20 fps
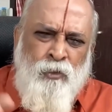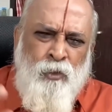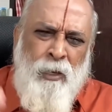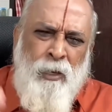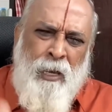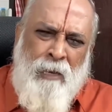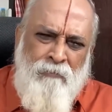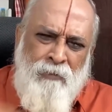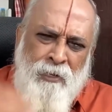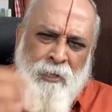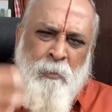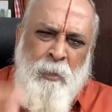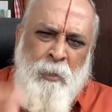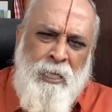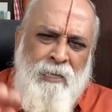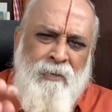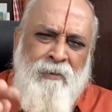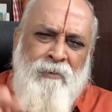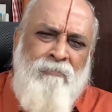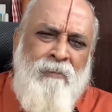So
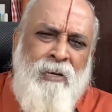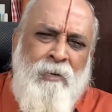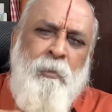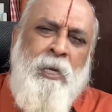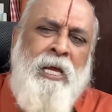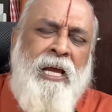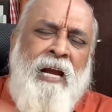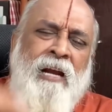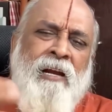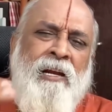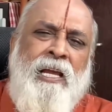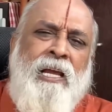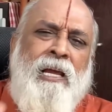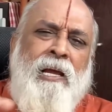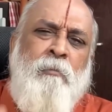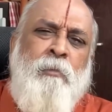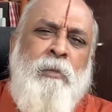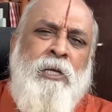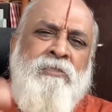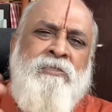everybody will be
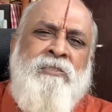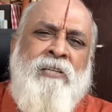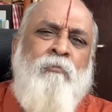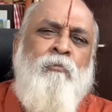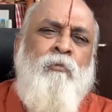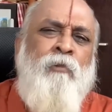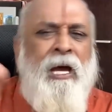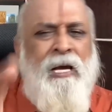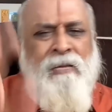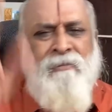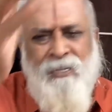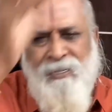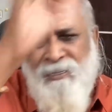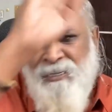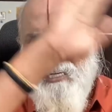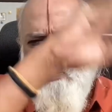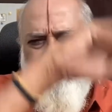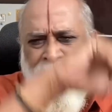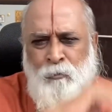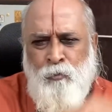handicapped in some way other
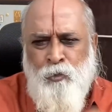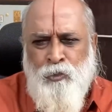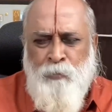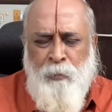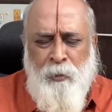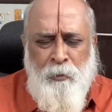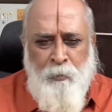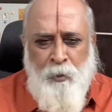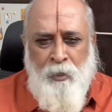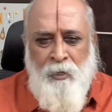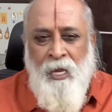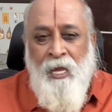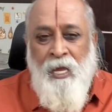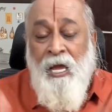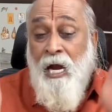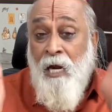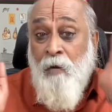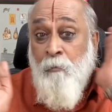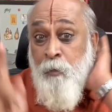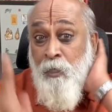than those people.
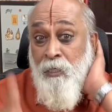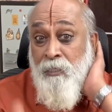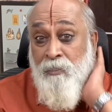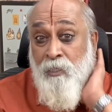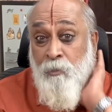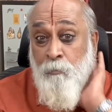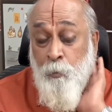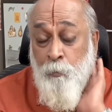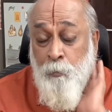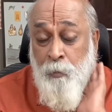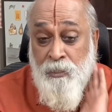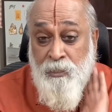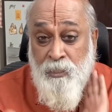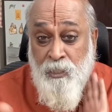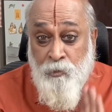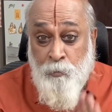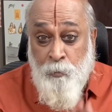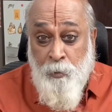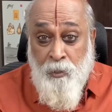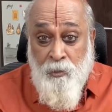And please remember,
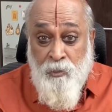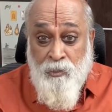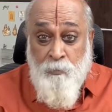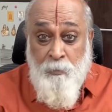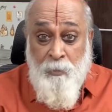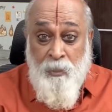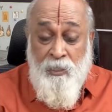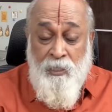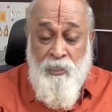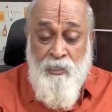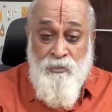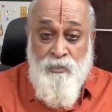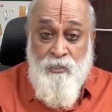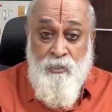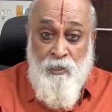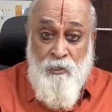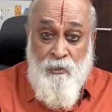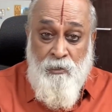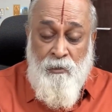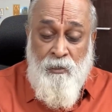just because money
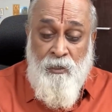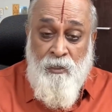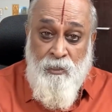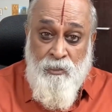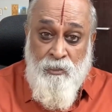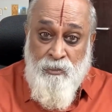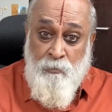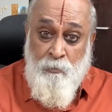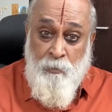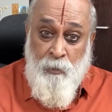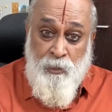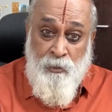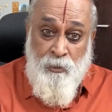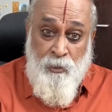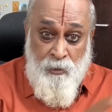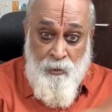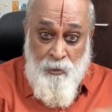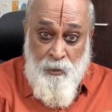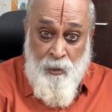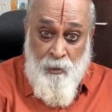is there, it doesn't mean
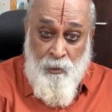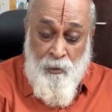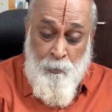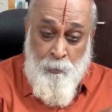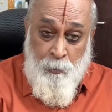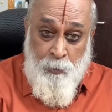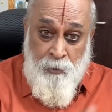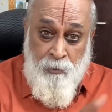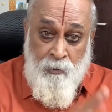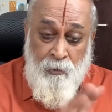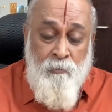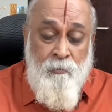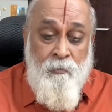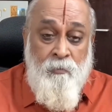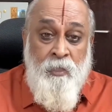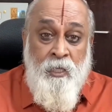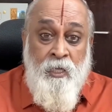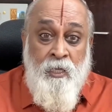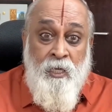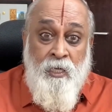that they are happy.
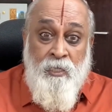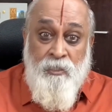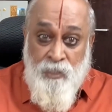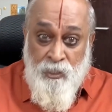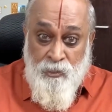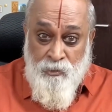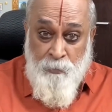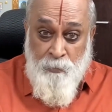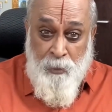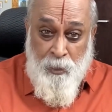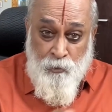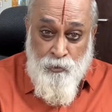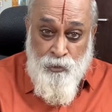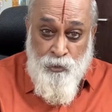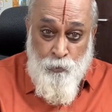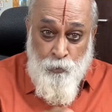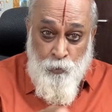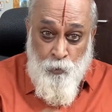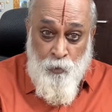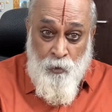Just
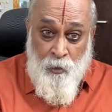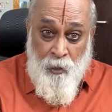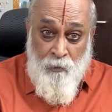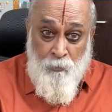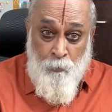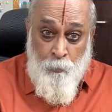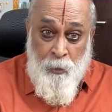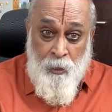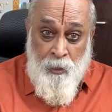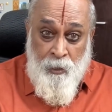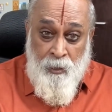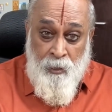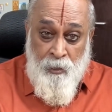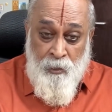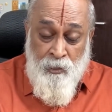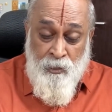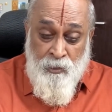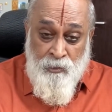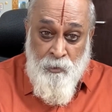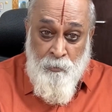because you don't have money,
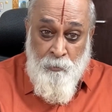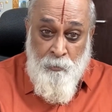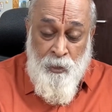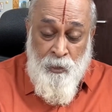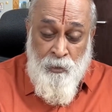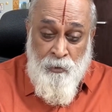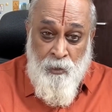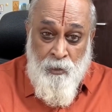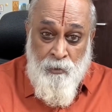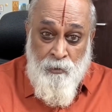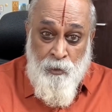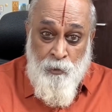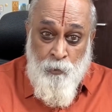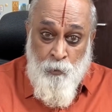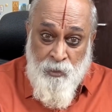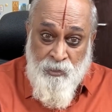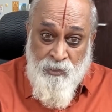it doesn't mean that